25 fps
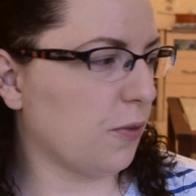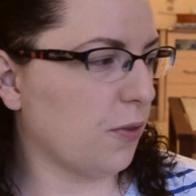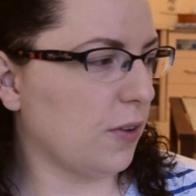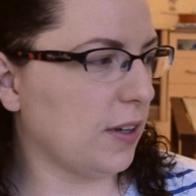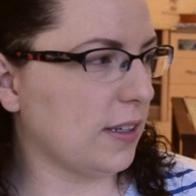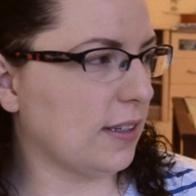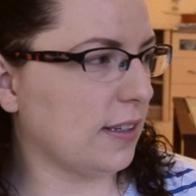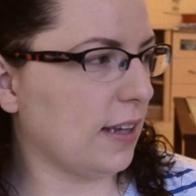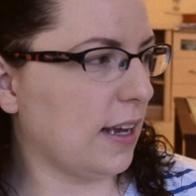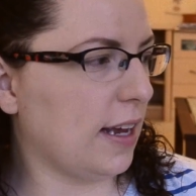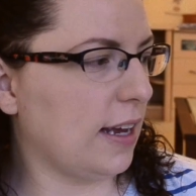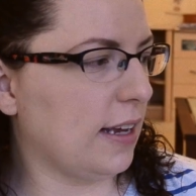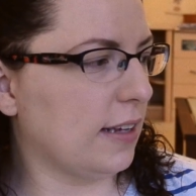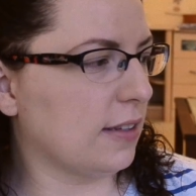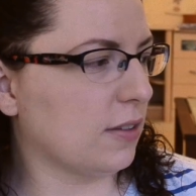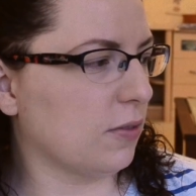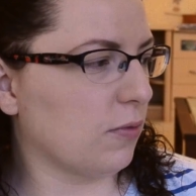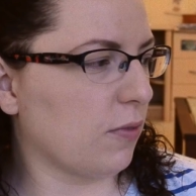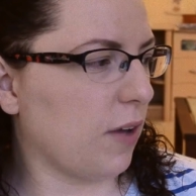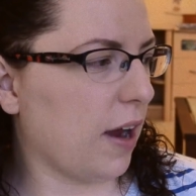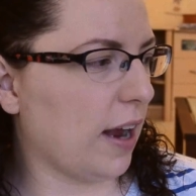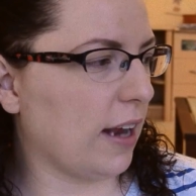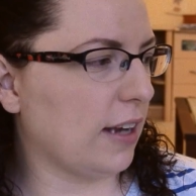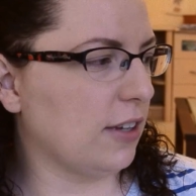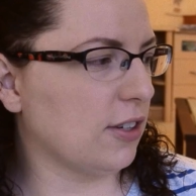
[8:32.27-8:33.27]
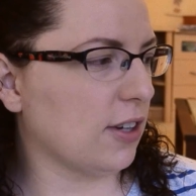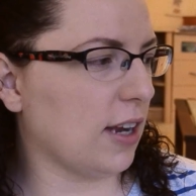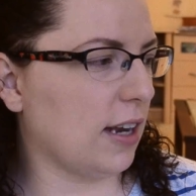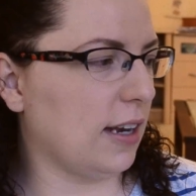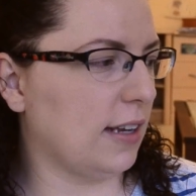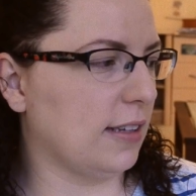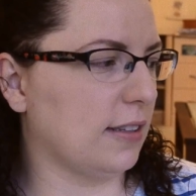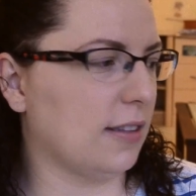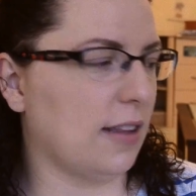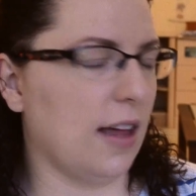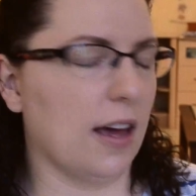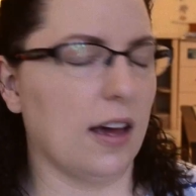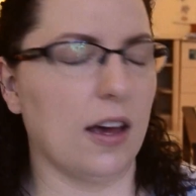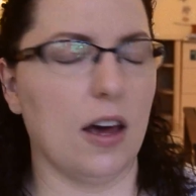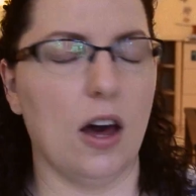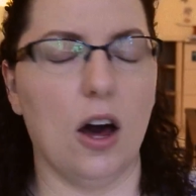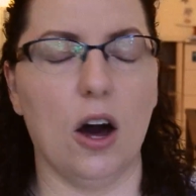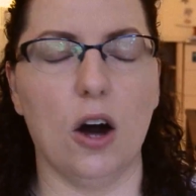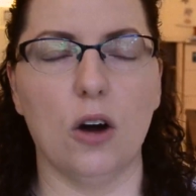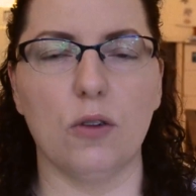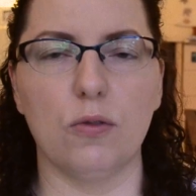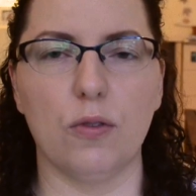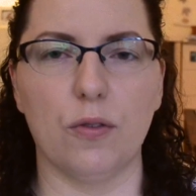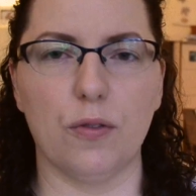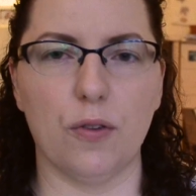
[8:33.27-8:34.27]
Frizz Ease range and it's their
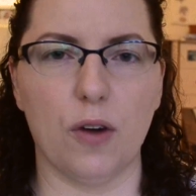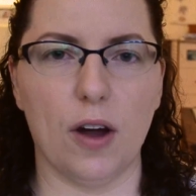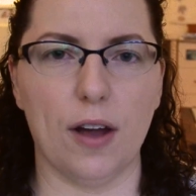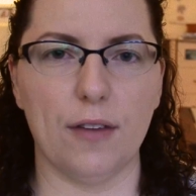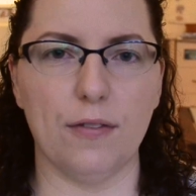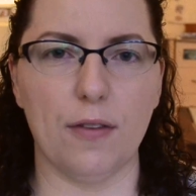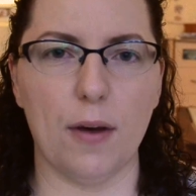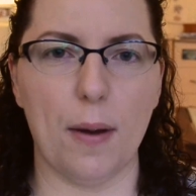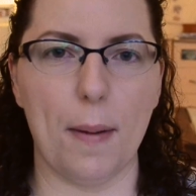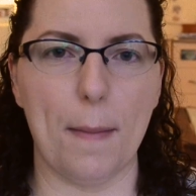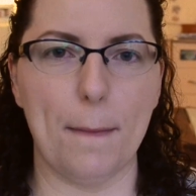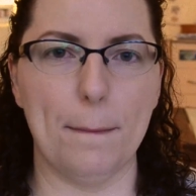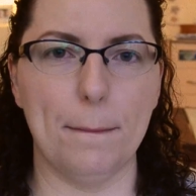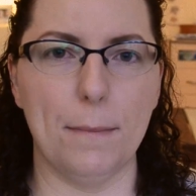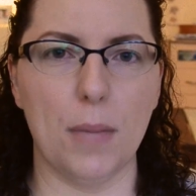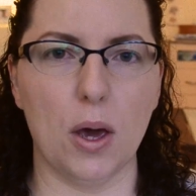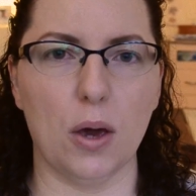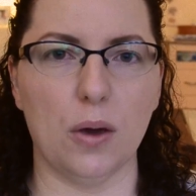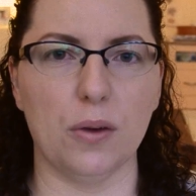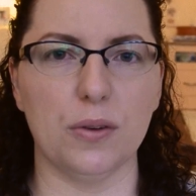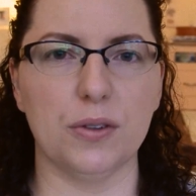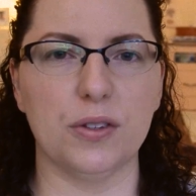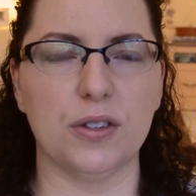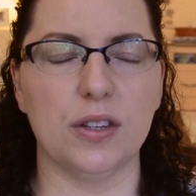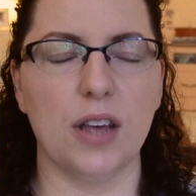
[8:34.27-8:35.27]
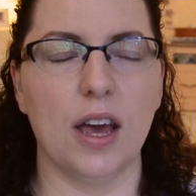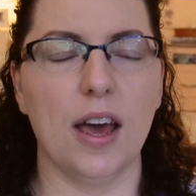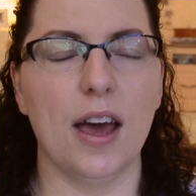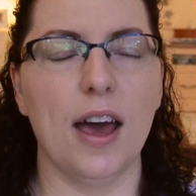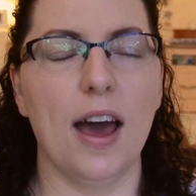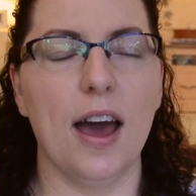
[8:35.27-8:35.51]
Curl Reviver Mousse